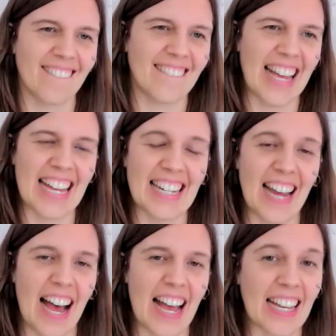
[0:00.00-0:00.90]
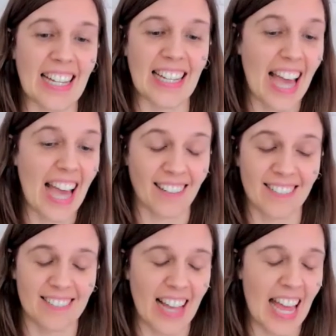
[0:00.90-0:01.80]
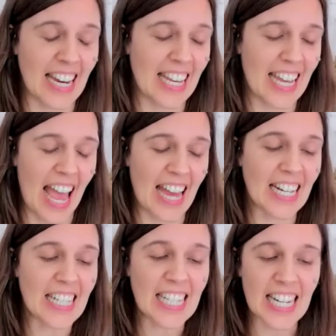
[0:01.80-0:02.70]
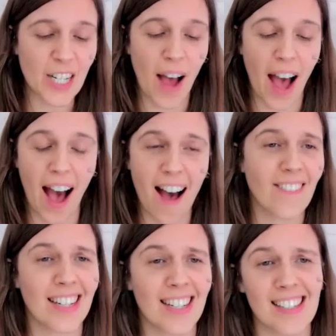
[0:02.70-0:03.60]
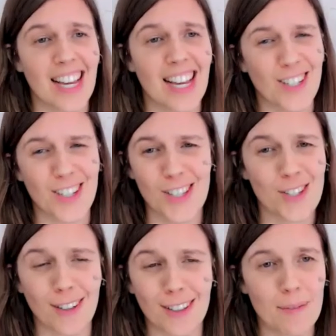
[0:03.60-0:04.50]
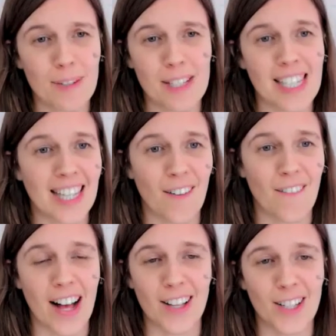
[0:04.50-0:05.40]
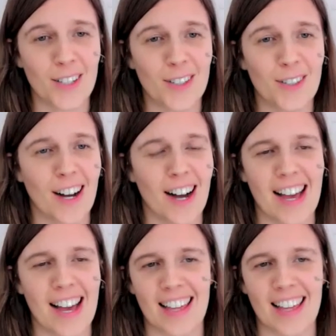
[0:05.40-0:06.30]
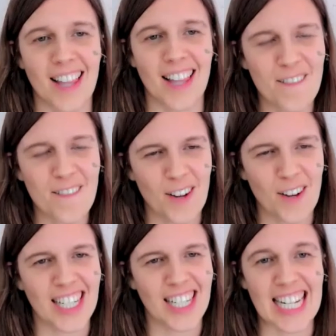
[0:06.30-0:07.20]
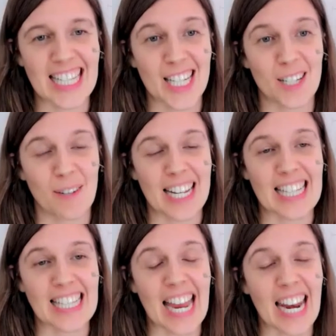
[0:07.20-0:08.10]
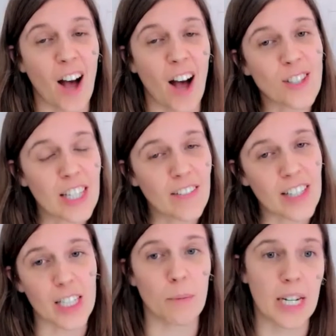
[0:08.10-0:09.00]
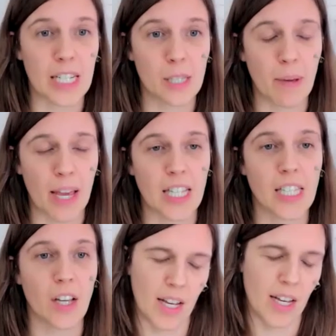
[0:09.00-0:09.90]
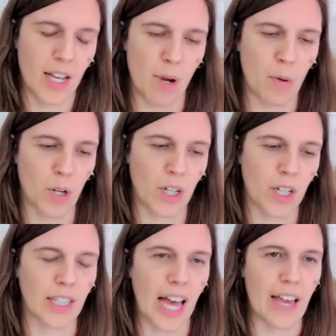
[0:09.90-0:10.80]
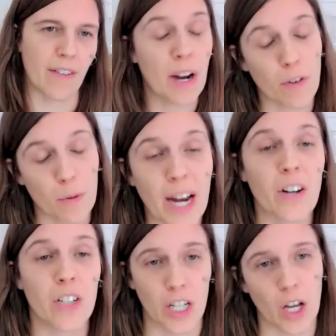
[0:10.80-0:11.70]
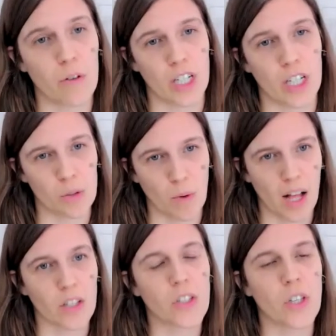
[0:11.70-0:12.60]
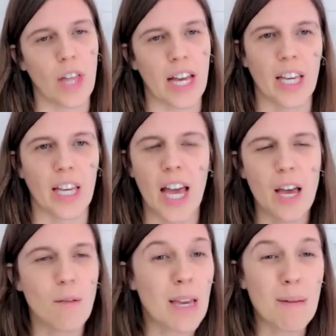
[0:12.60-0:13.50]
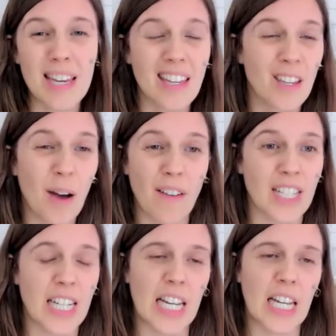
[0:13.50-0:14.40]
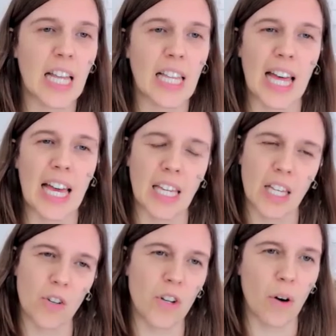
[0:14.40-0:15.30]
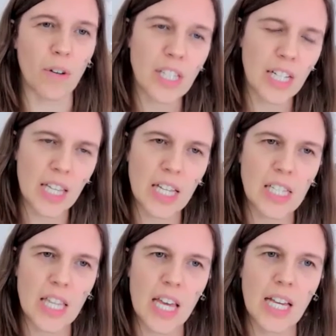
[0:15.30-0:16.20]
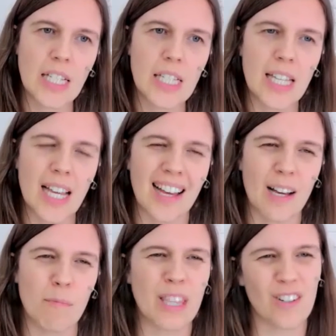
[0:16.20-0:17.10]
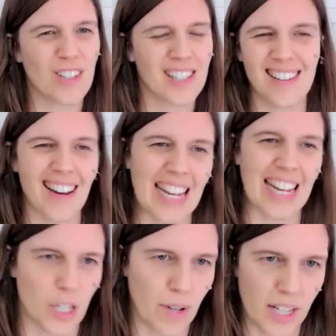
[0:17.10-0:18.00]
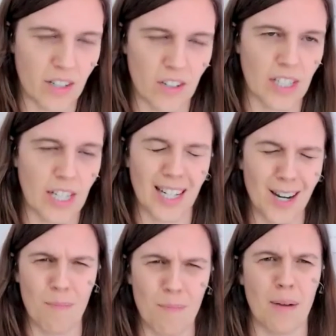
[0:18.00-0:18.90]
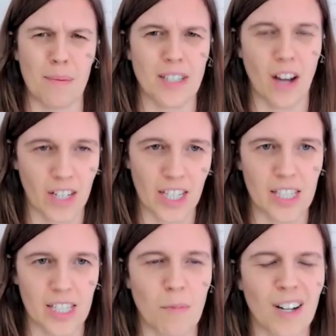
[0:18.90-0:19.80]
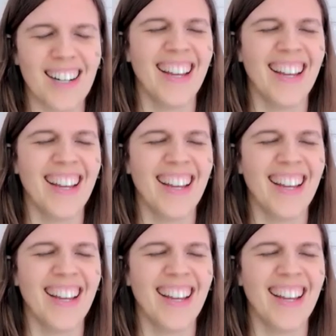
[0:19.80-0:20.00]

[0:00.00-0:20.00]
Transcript: yeah and i yeah any any teen you have that is like just struggling with seeing their value i love coaching teens and tweens and i also leave a little bit of space my work life for parenting coaching as well. So, like, maybe you have a teen that like you're noticing these things but they're just not into it they're just like no mom i'm not talking to someone